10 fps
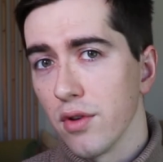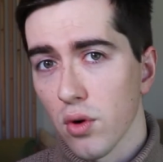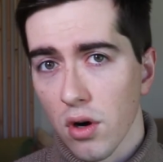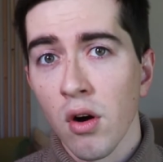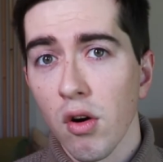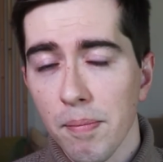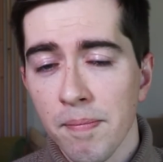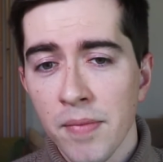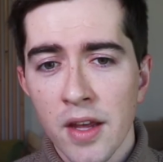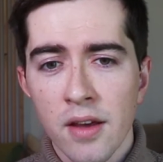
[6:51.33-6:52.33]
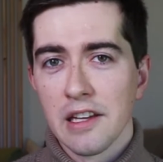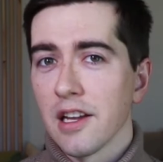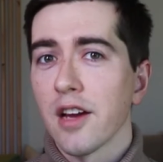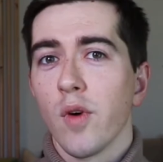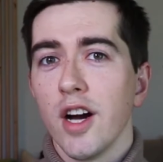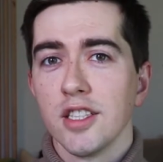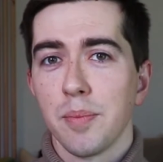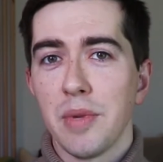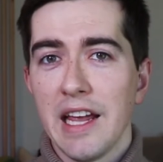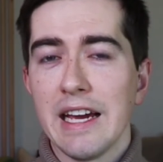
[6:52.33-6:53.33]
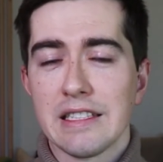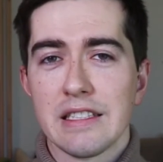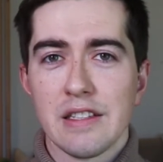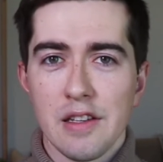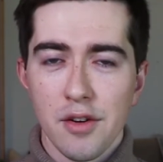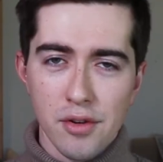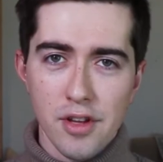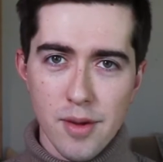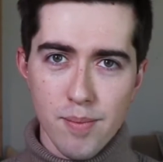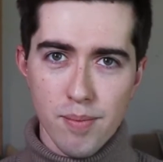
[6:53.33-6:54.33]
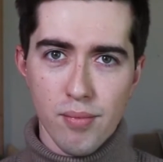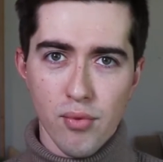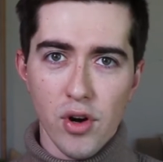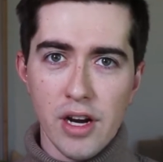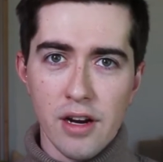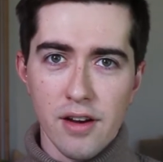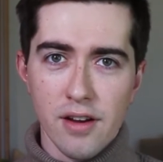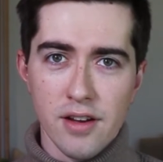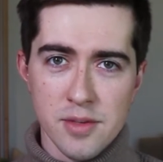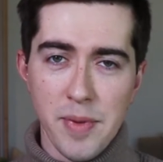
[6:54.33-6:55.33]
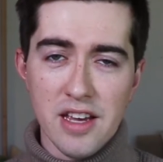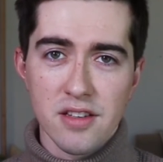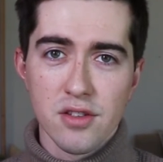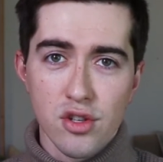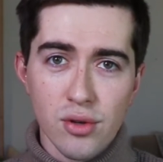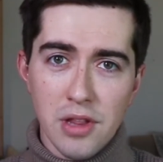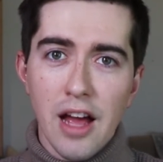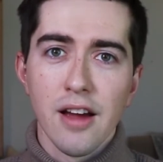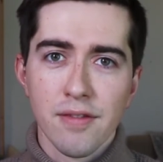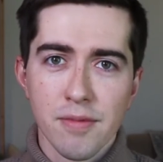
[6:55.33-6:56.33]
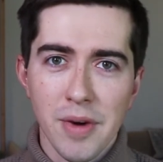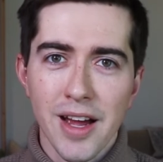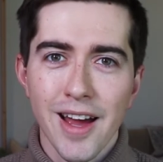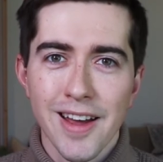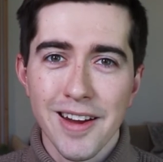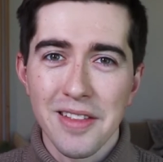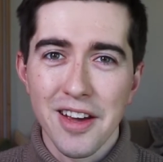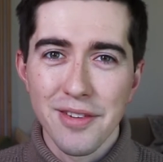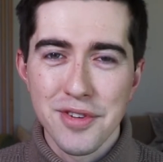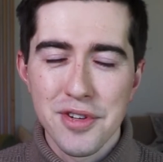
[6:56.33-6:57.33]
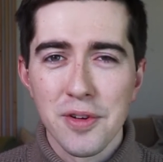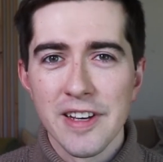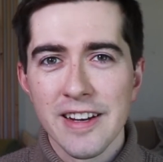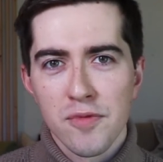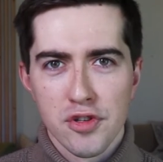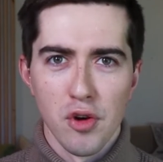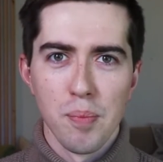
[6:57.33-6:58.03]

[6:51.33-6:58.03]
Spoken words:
your home. And likewise, plants literally bring a space to life by adding life to it. So